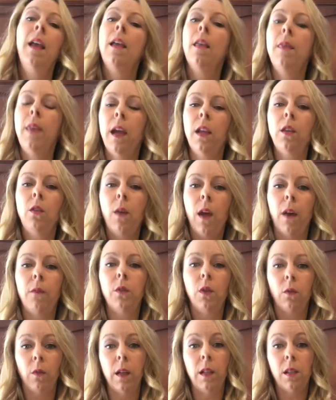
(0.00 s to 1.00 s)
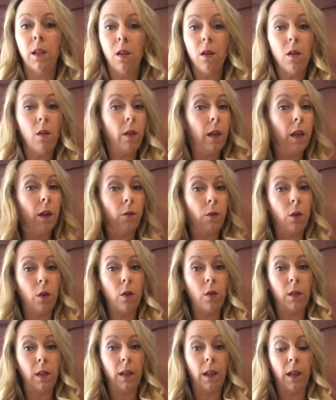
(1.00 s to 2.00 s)
Then you have to rinse thoroughly if you're
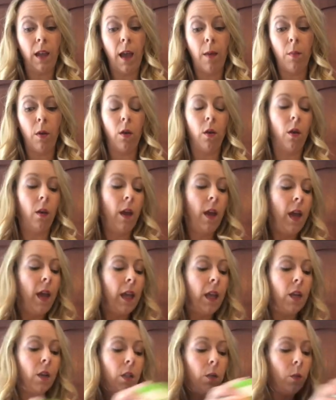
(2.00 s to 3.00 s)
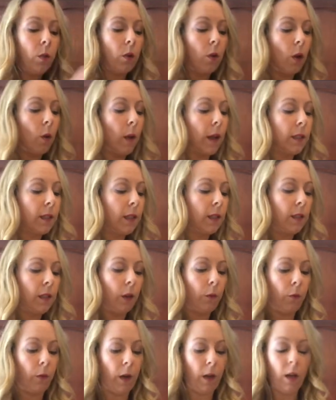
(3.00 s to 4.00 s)
using a chemical. Here's where Norwex is
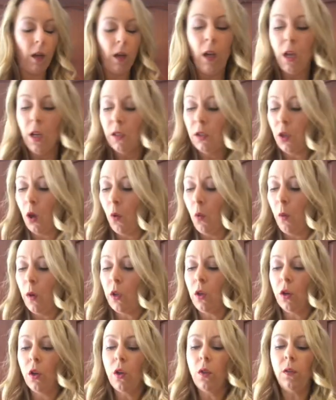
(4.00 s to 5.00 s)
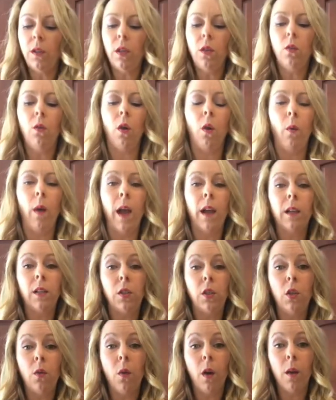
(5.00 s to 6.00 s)
different. So when you're using
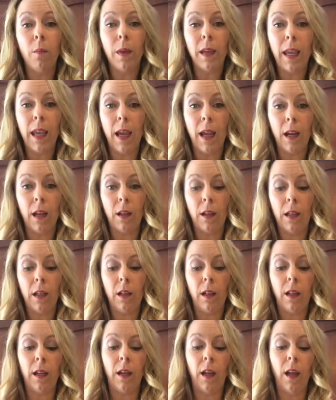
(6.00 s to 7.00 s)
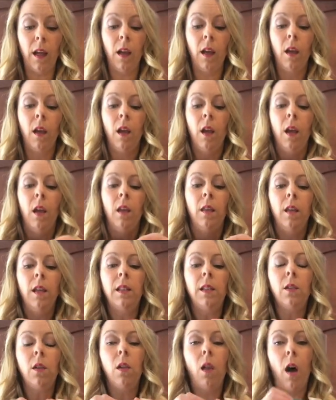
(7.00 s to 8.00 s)
Norwex, you are mechanically cleaning.
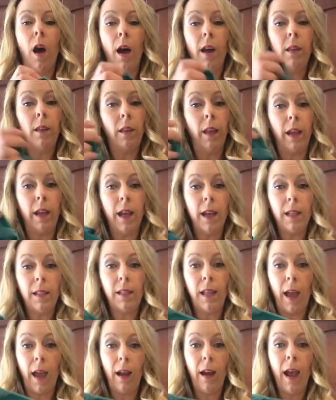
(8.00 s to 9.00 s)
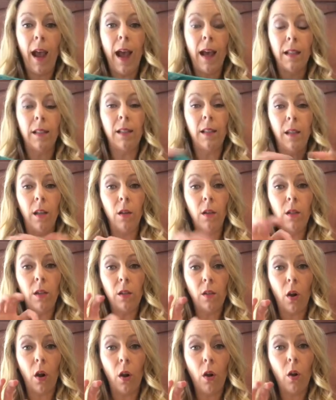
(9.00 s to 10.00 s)
This cloth, like I said, has little
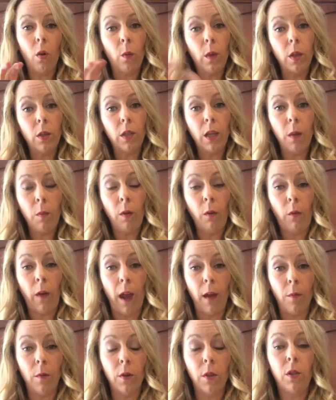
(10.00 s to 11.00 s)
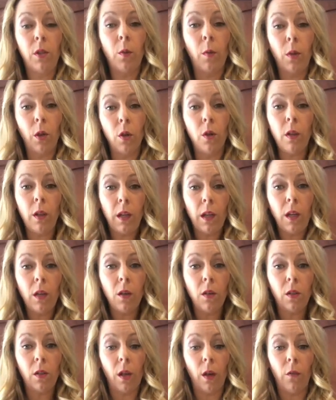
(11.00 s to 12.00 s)
star or wheel-shaped fibers, so when you're cleaning
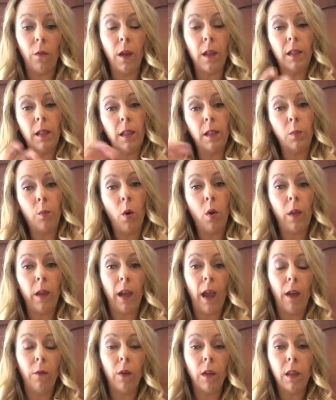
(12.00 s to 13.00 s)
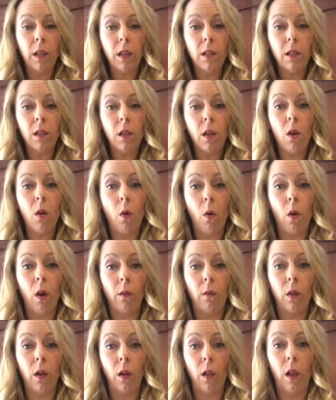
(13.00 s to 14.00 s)
your surface, it's pulling everything to the core
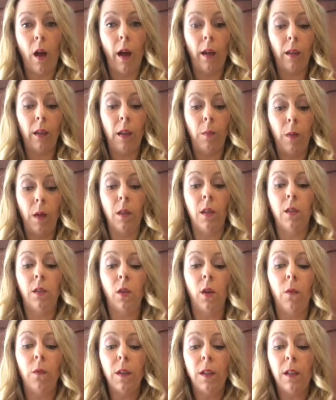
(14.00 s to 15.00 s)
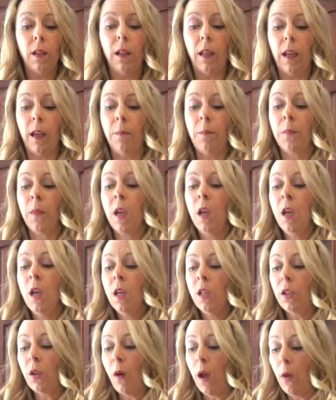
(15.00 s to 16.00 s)
of the cloth, keeping the surface clean.
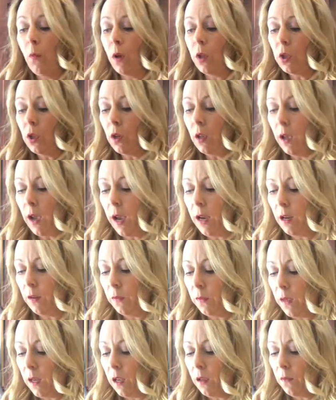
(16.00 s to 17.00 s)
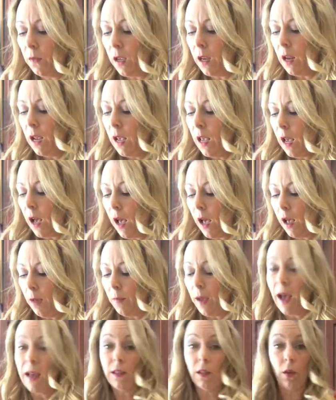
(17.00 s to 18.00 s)
So I want you to kind of think of it
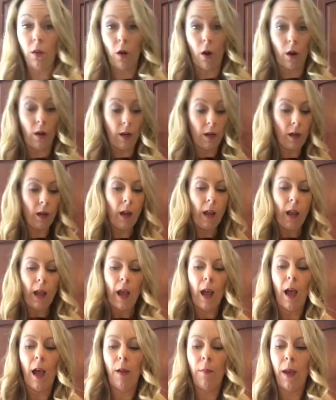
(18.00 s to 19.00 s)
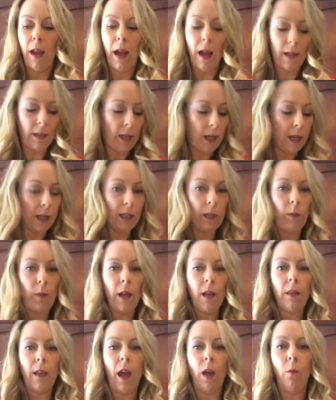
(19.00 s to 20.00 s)
as a garden, and as I
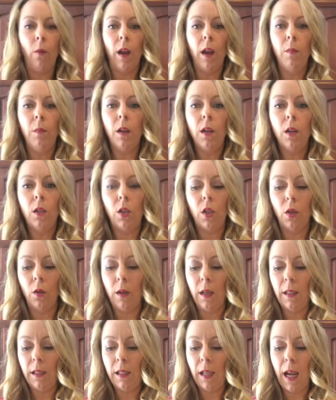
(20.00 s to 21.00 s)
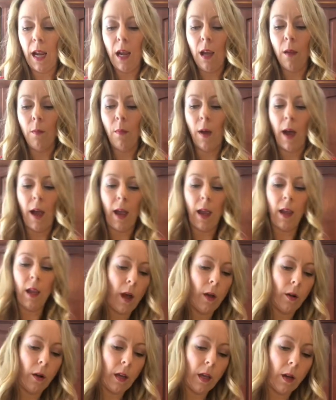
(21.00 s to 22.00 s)
explain that, what I'm going to do is take my
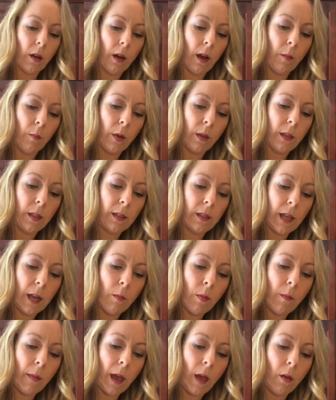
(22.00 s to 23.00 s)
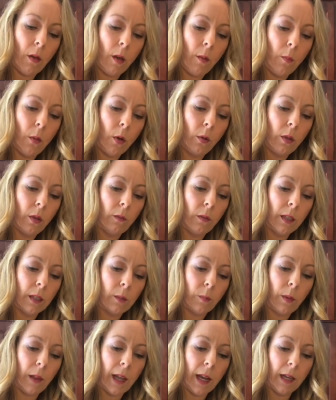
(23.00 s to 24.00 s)
powder here and put the same amount on both of
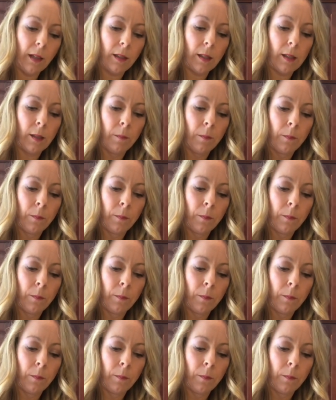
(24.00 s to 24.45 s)
these plates.